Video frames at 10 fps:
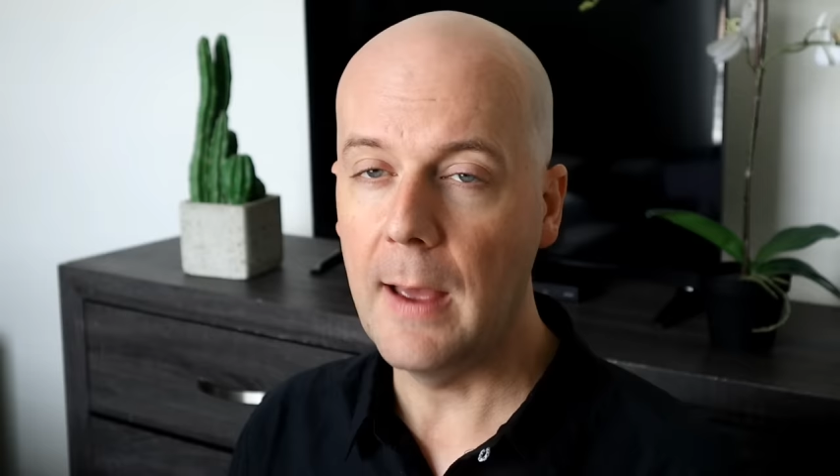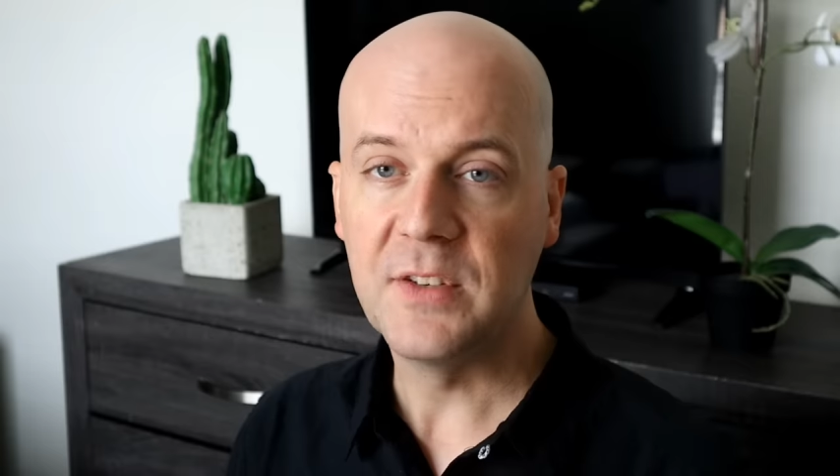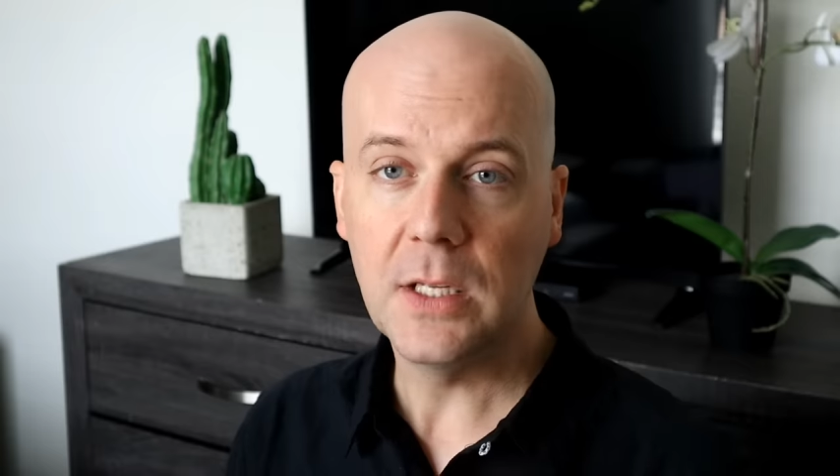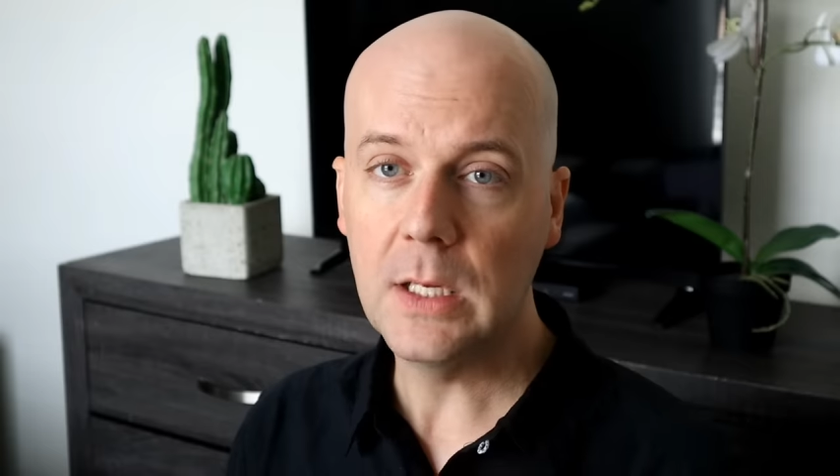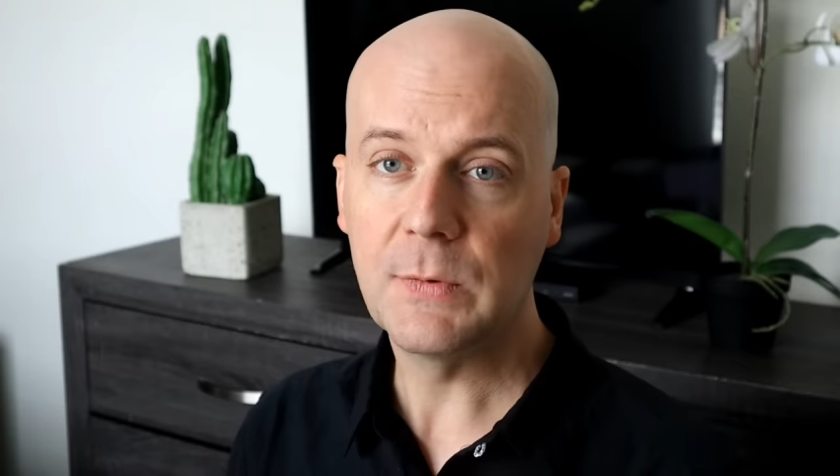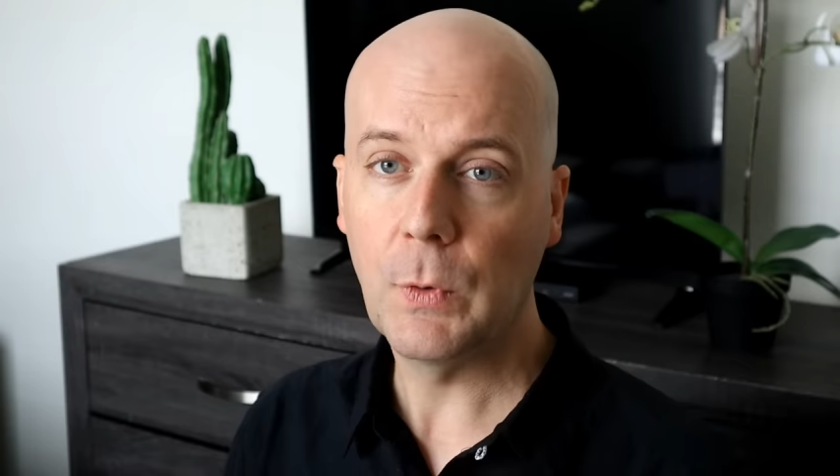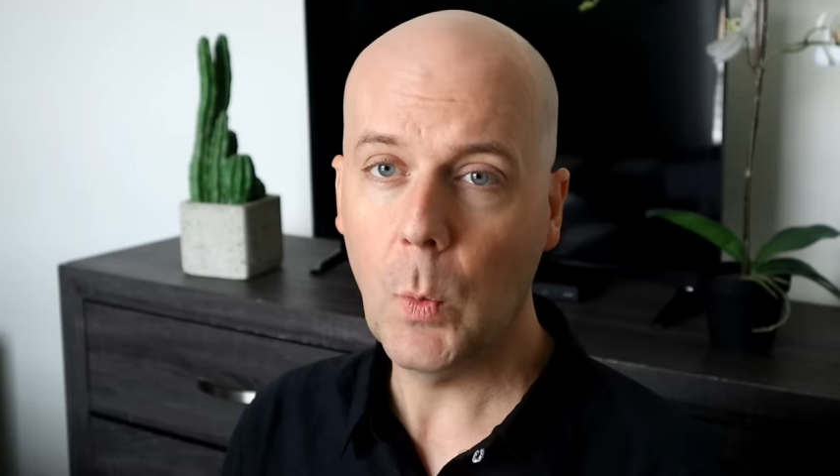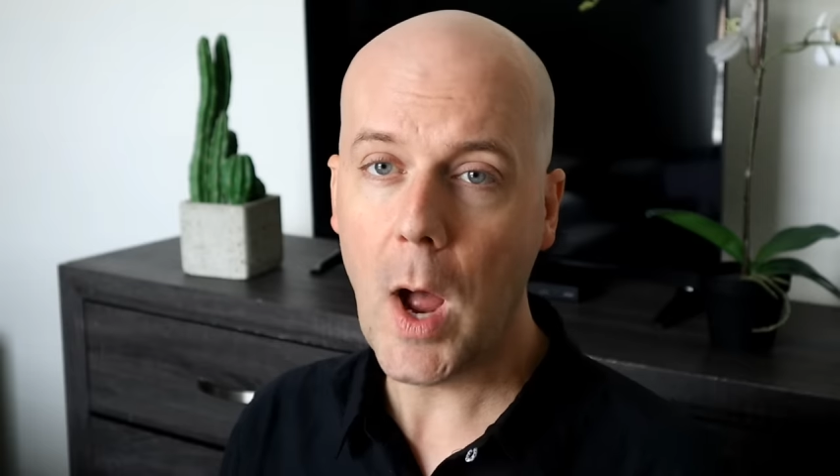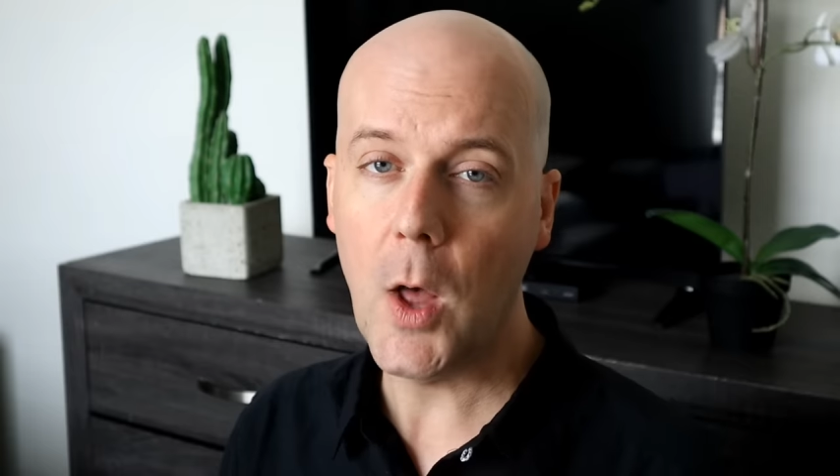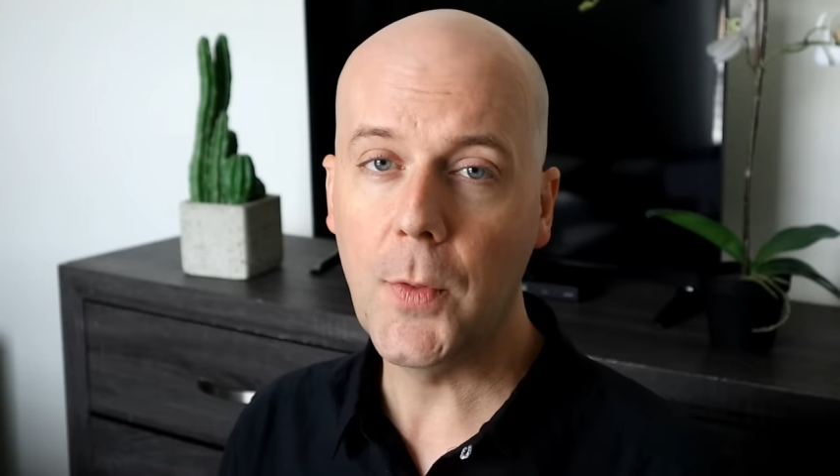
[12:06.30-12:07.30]
I've said this
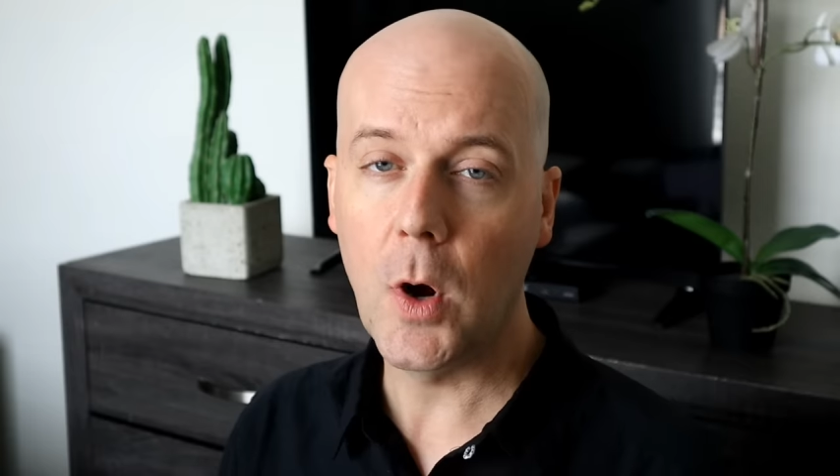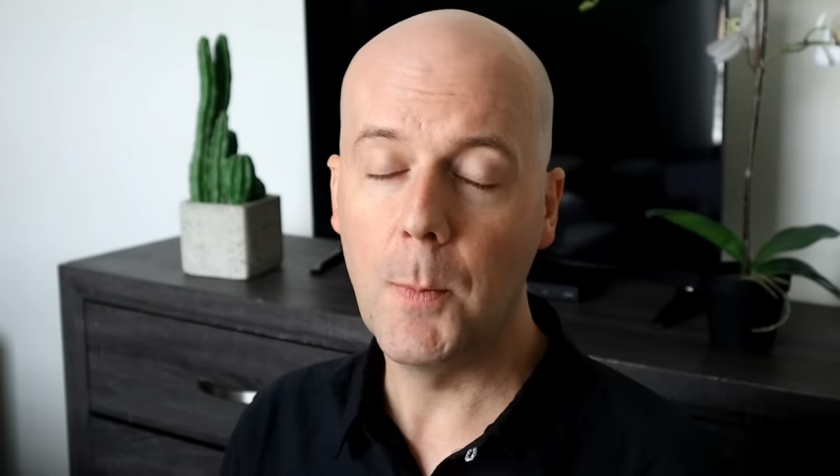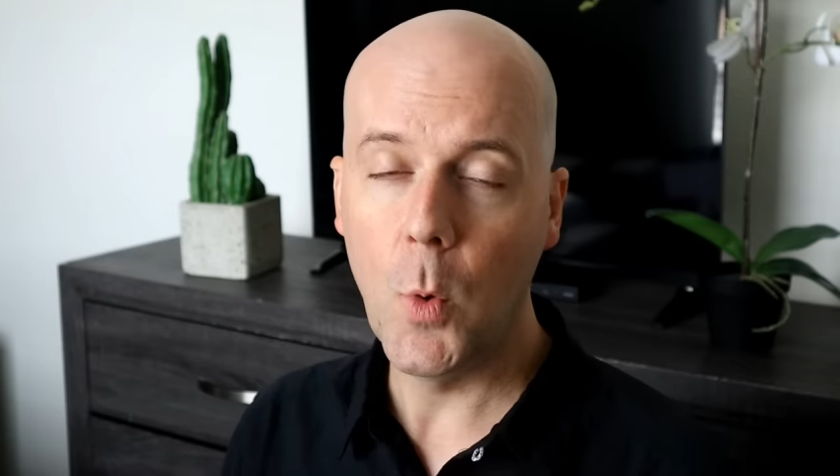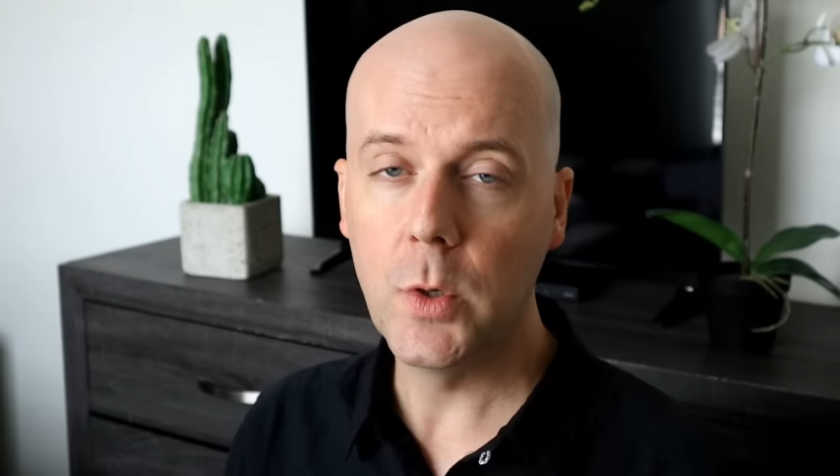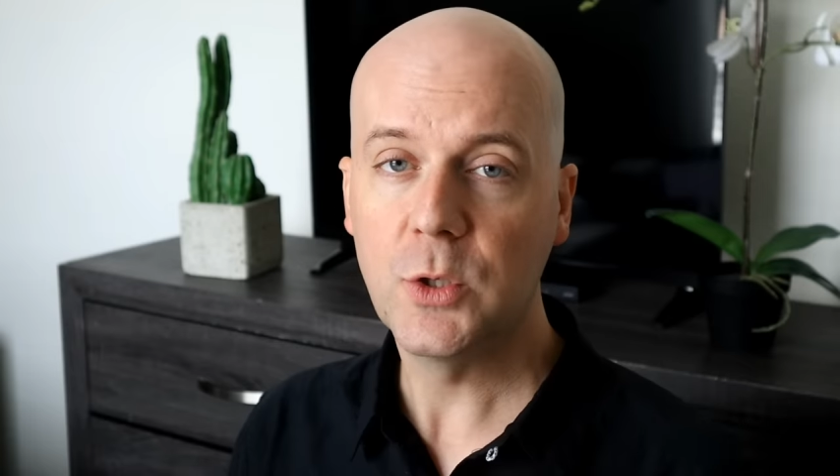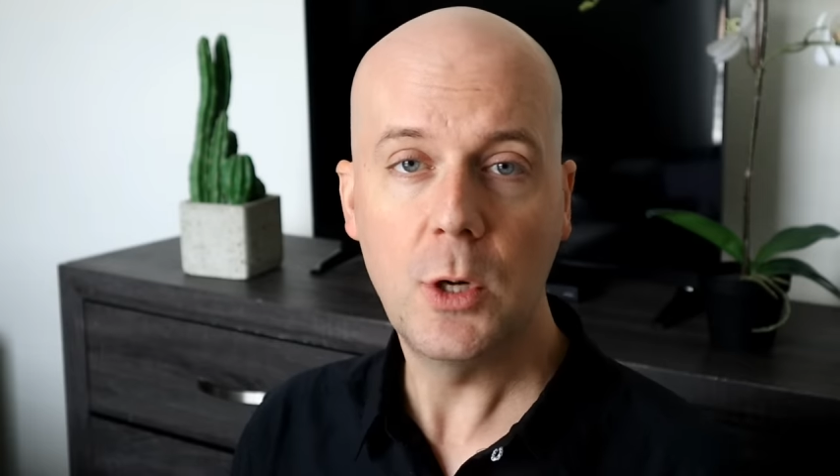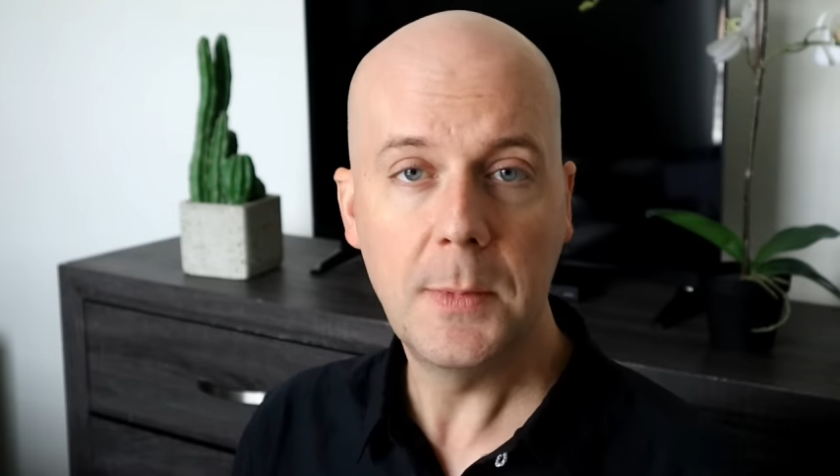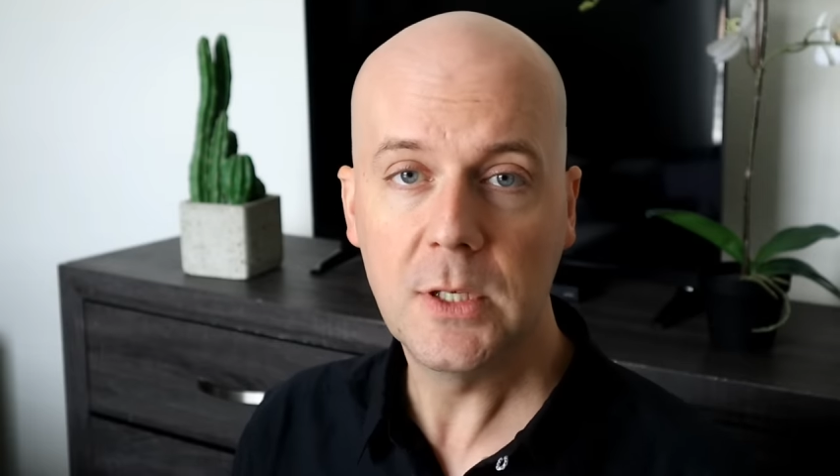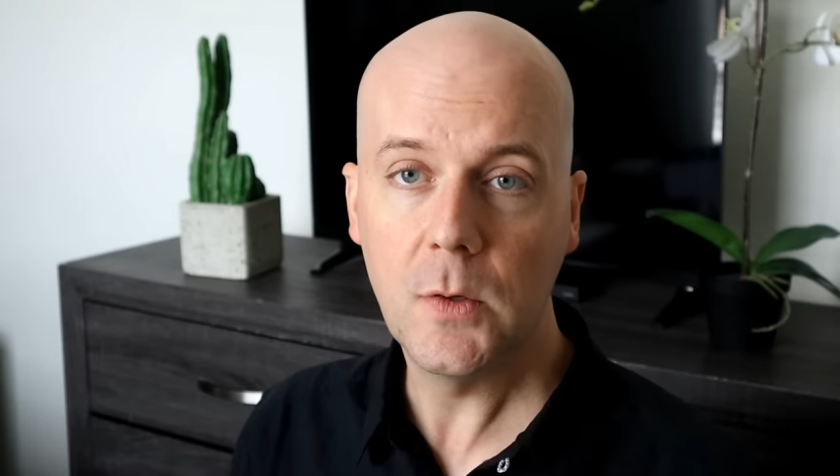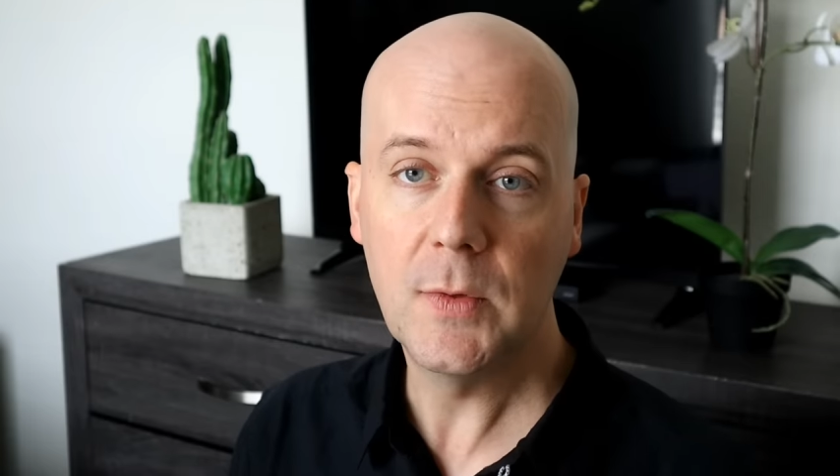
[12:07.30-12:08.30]
for a while, there are more
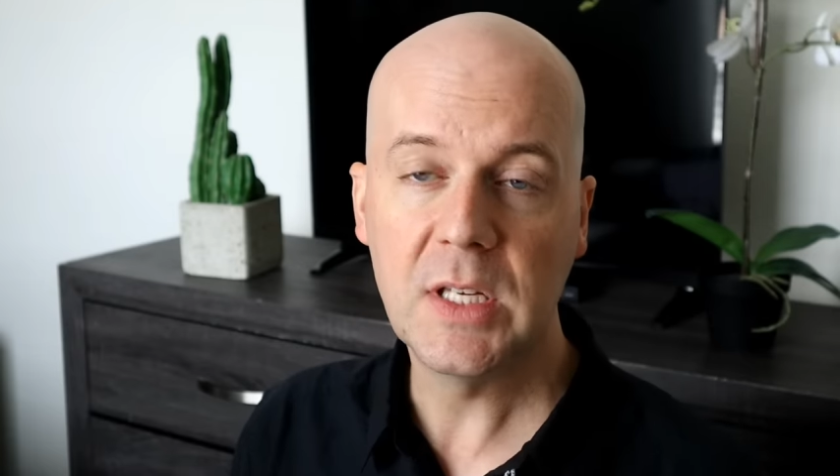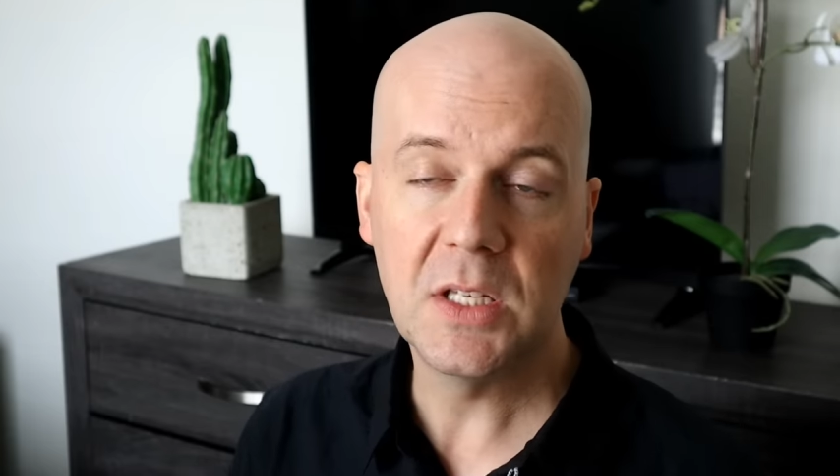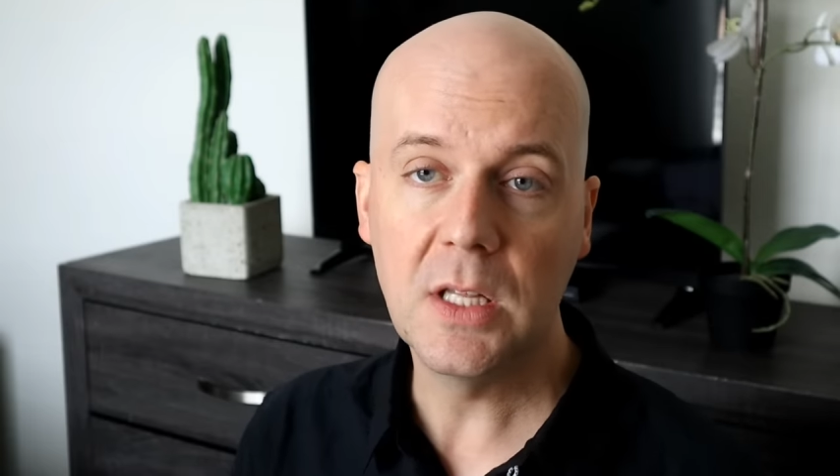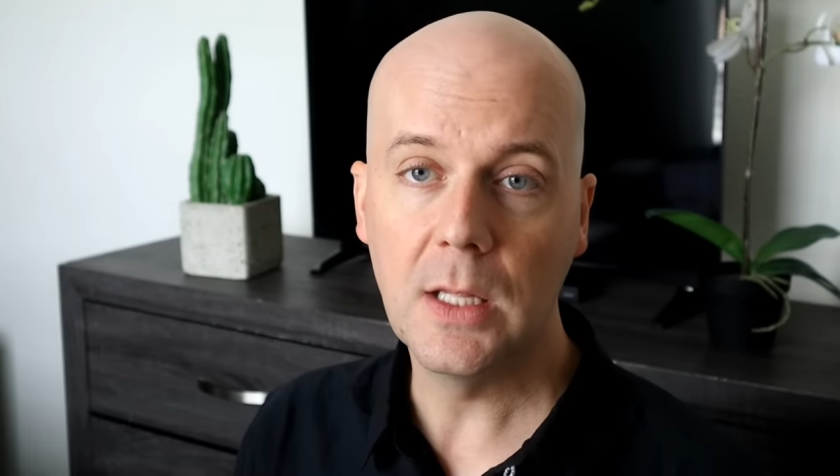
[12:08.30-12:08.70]
streaming services